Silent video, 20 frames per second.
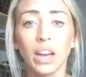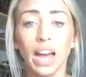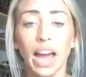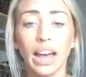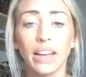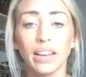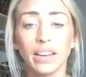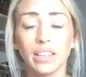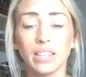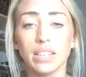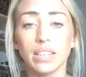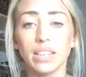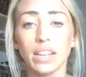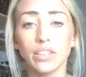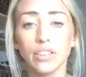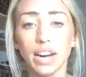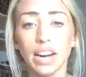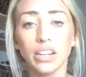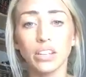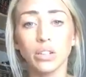Alex says, I
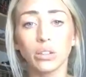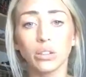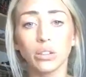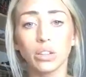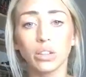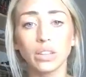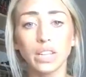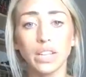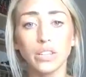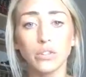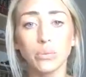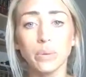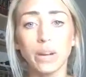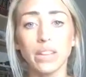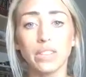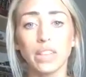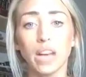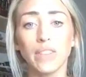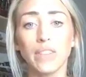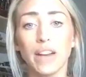try and do little things for
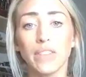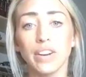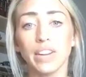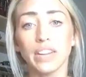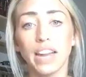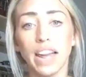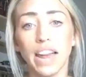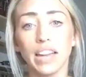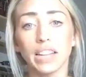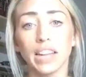myself every day.